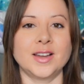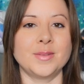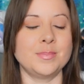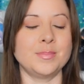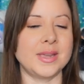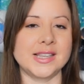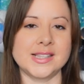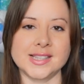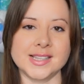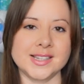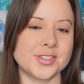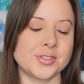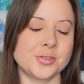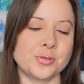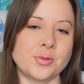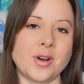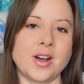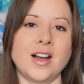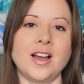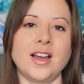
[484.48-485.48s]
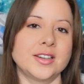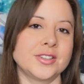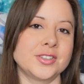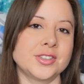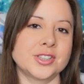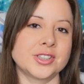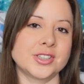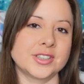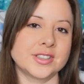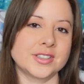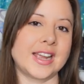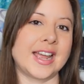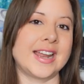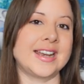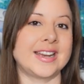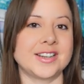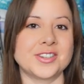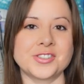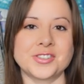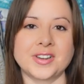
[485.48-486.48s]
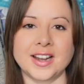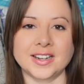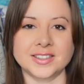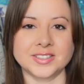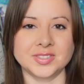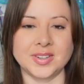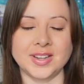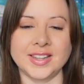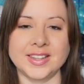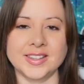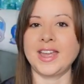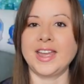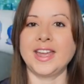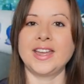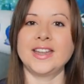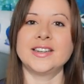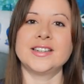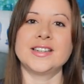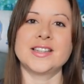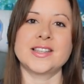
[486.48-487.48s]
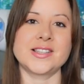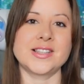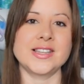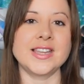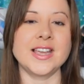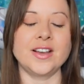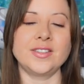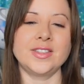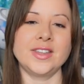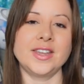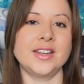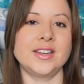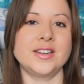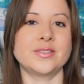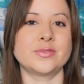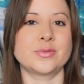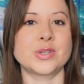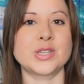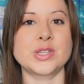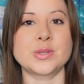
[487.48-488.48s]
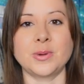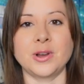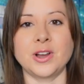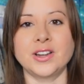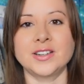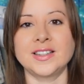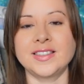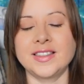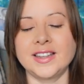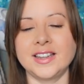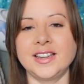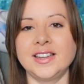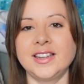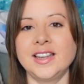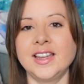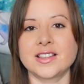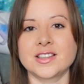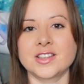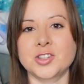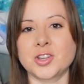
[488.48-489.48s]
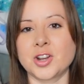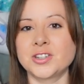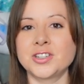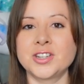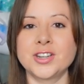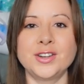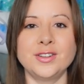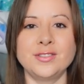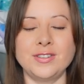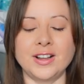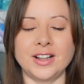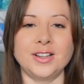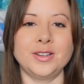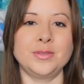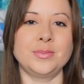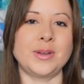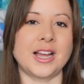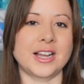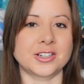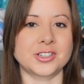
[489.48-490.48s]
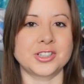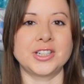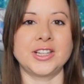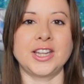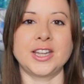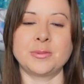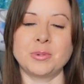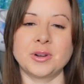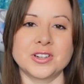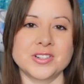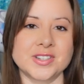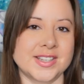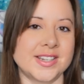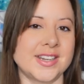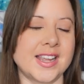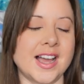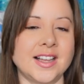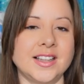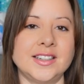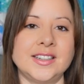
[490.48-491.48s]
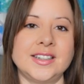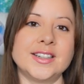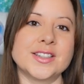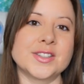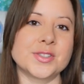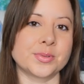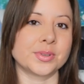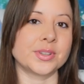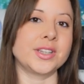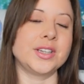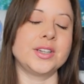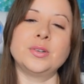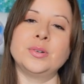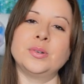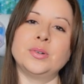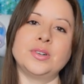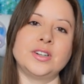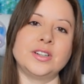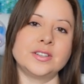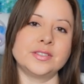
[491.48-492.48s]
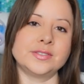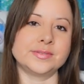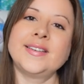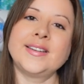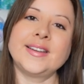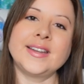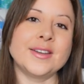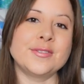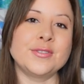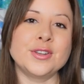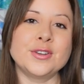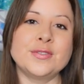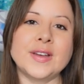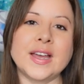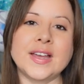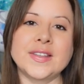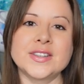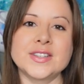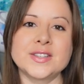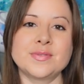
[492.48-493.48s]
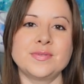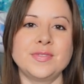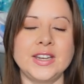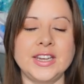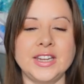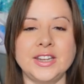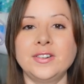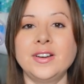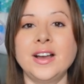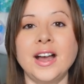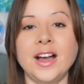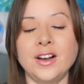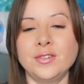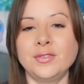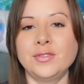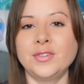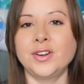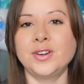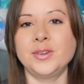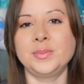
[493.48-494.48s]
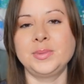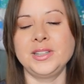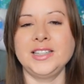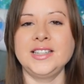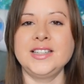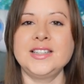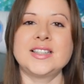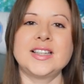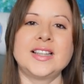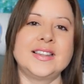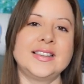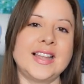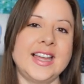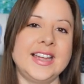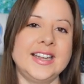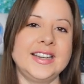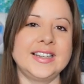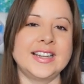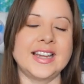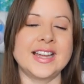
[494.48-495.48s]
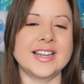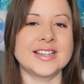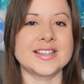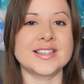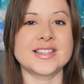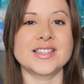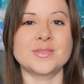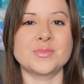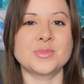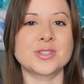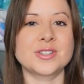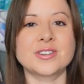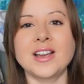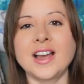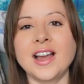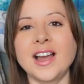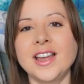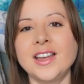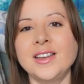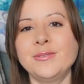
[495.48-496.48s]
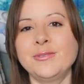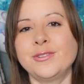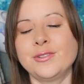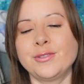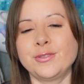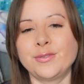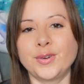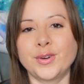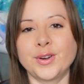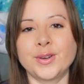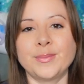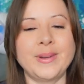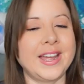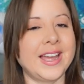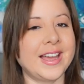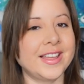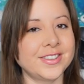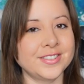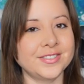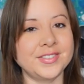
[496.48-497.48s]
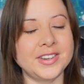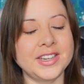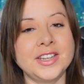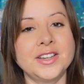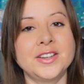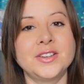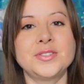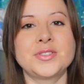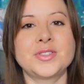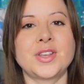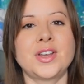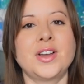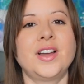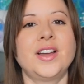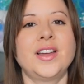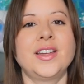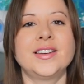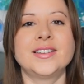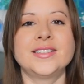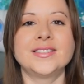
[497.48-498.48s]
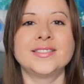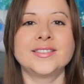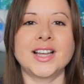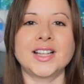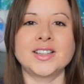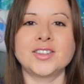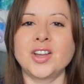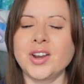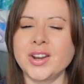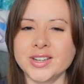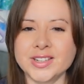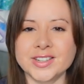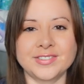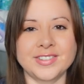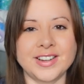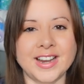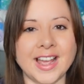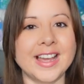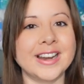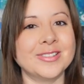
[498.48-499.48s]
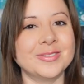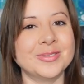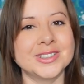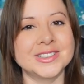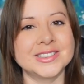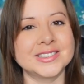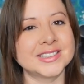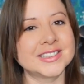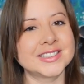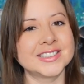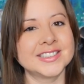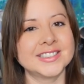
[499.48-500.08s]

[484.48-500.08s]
amazing to watch and interact with and see how they respond. They start to develop actually like personality. It's really cool. If you found this video helpful, please like and subscribe for my other videos on a lot of different animals.